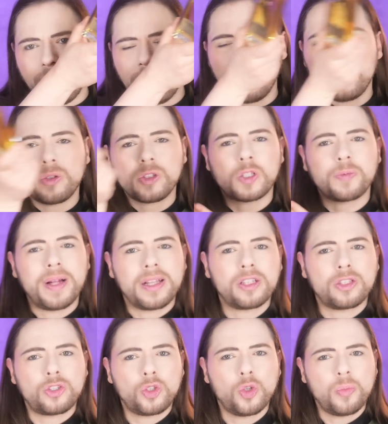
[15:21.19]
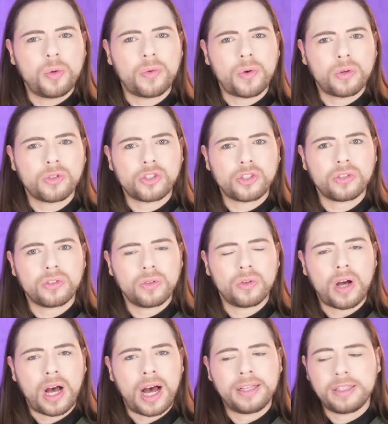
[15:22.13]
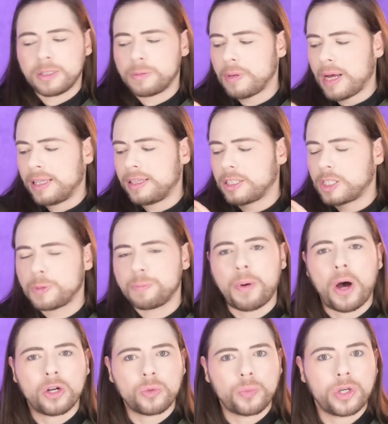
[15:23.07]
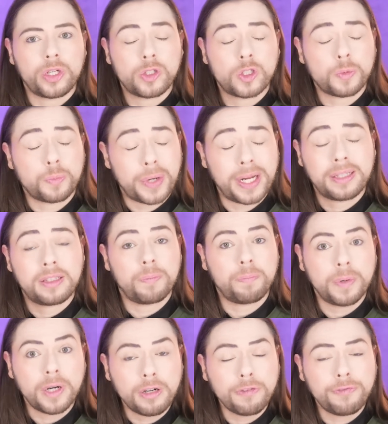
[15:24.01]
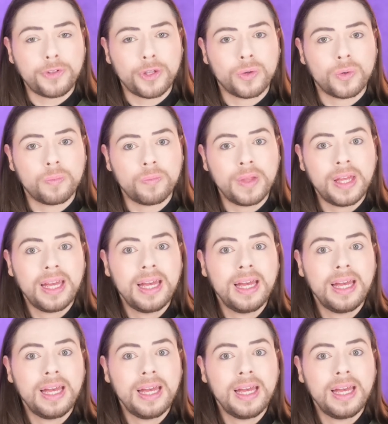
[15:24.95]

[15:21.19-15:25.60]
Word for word: you don't smell the tuberose on the, on the spot where you sprayed the perfume.